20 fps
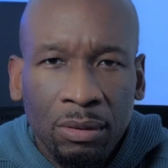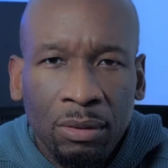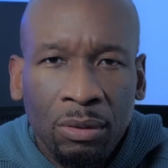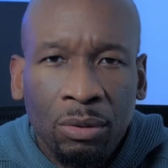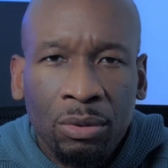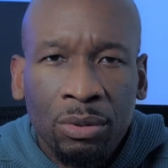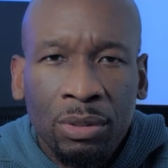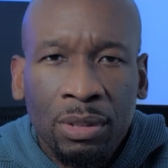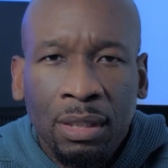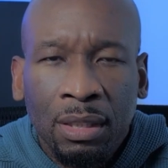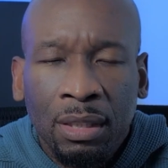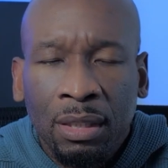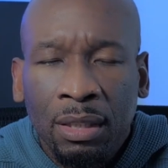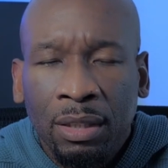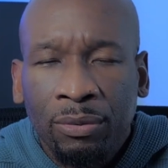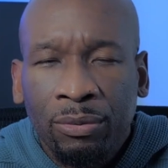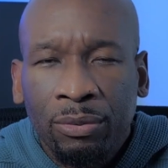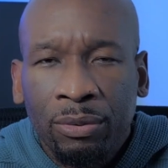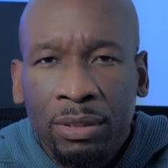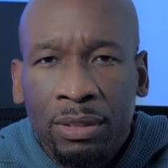you'll see the
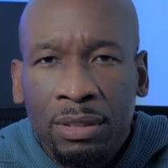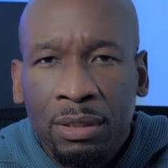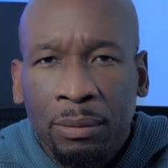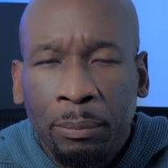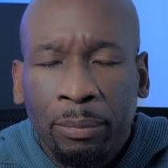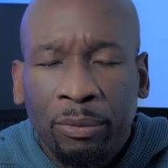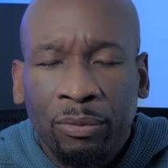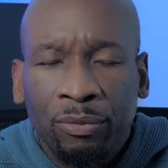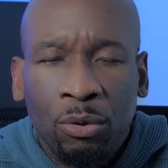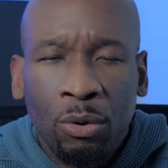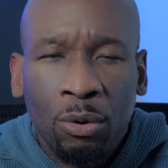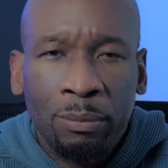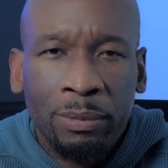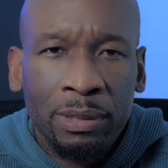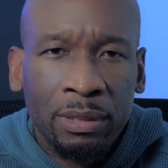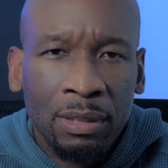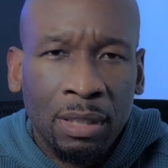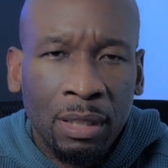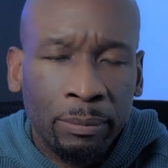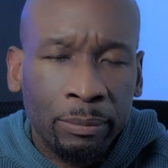difference in
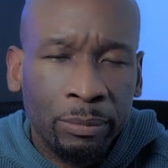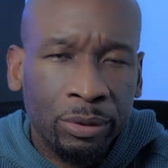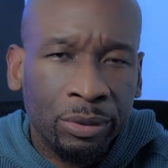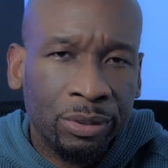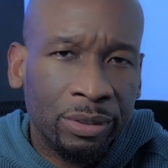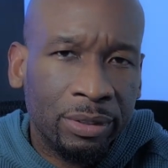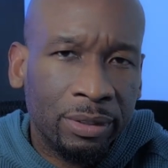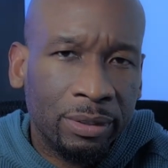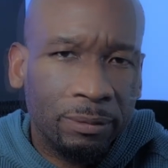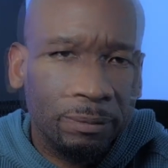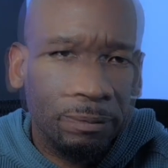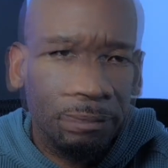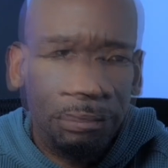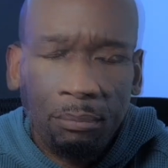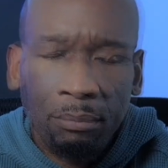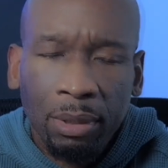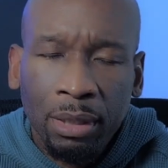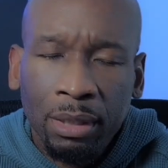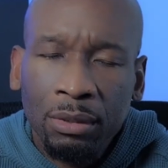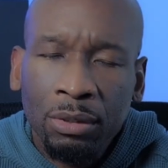performance numbers,
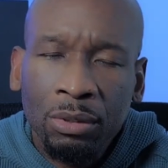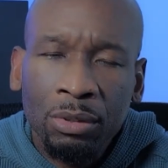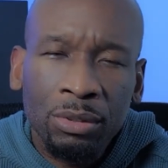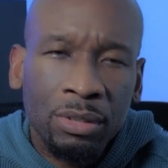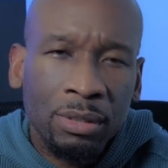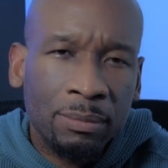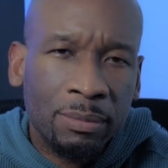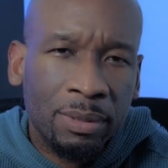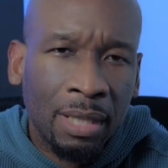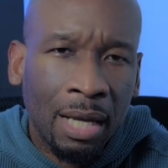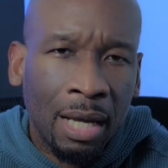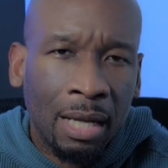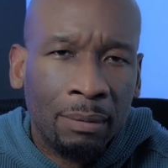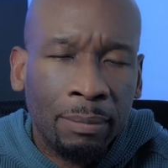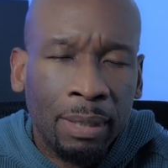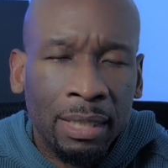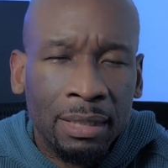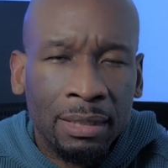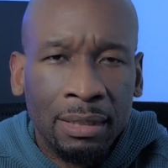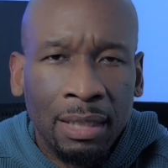but use them side
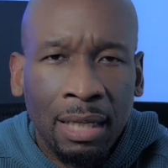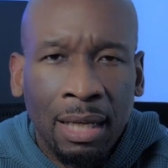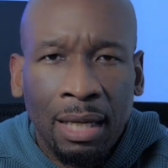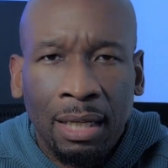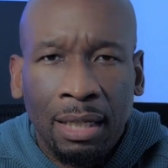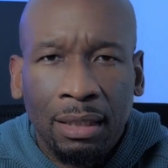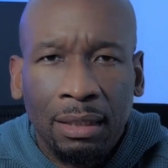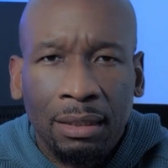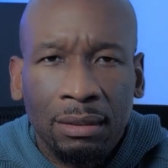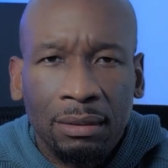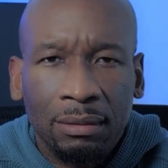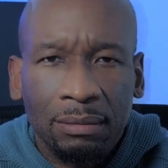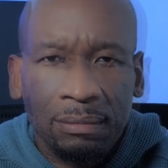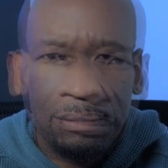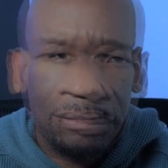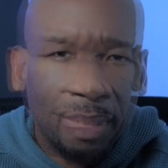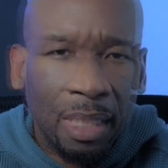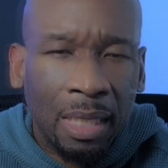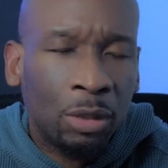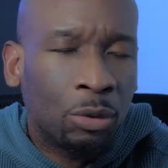by side
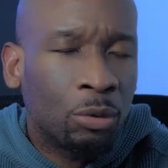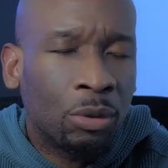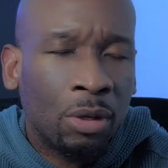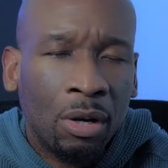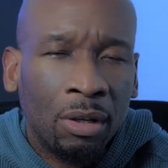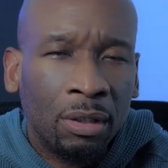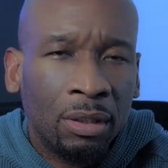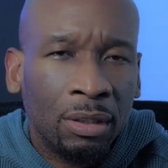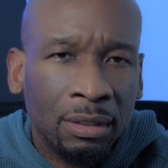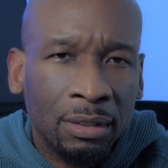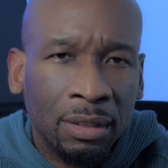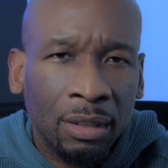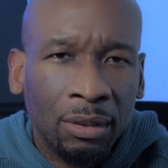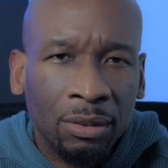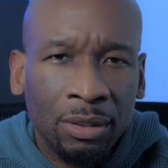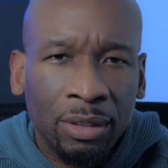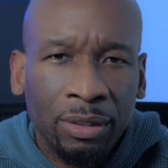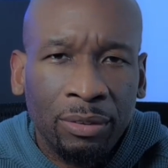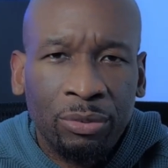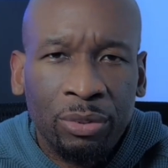and you would hardly tell
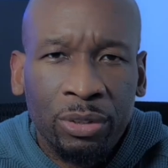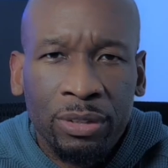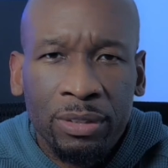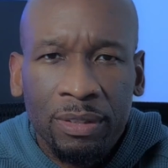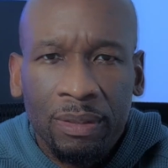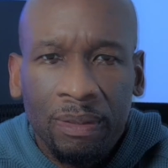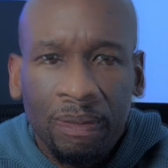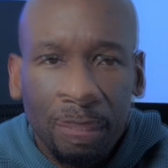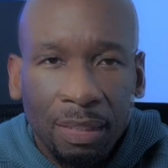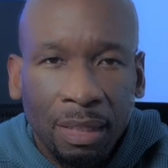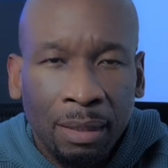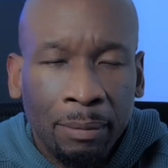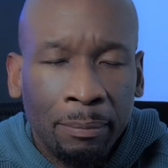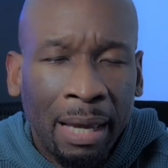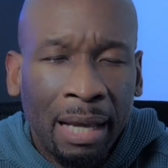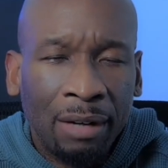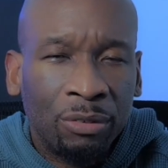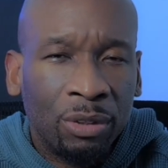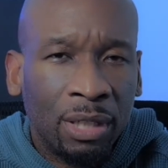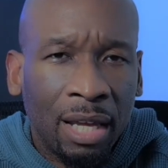the difference. And
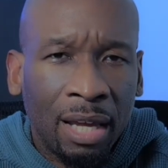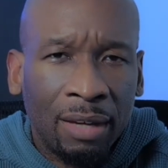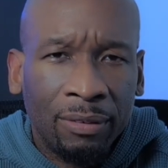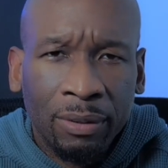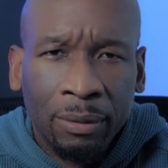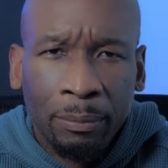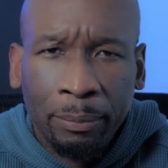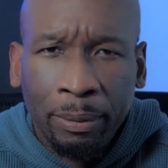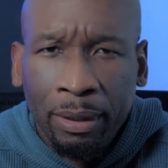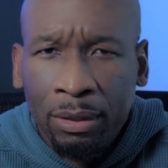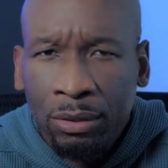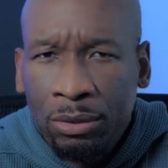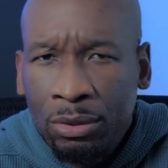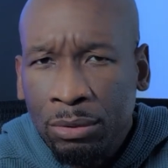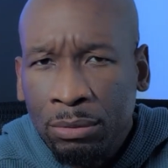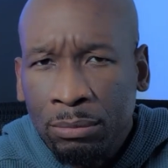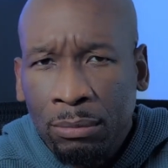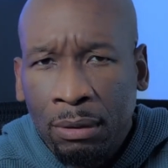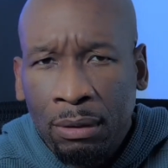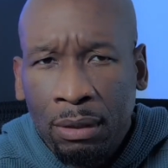battery life compared
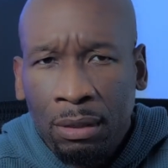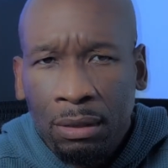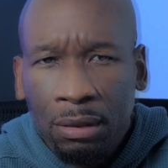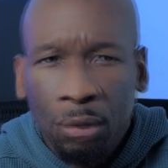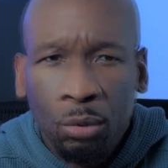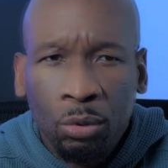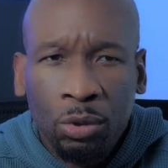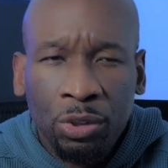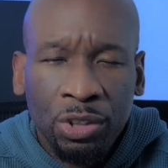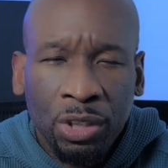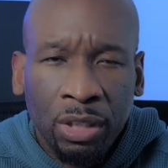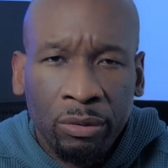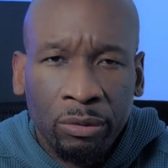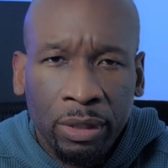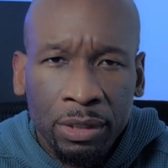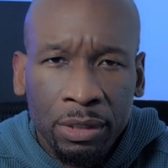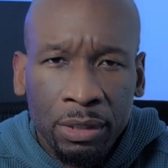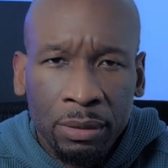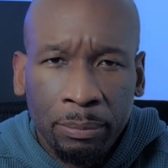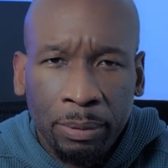to my older
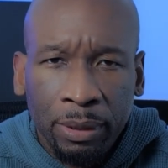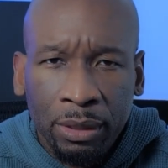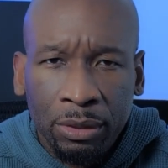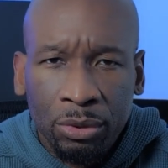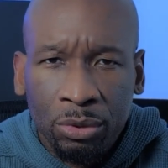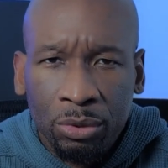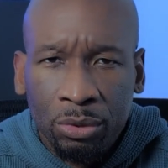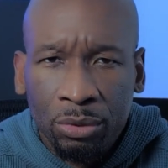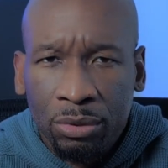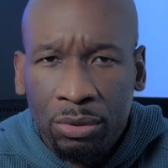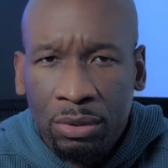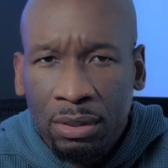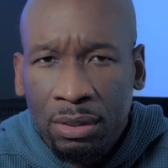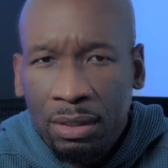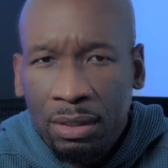generation Pixels,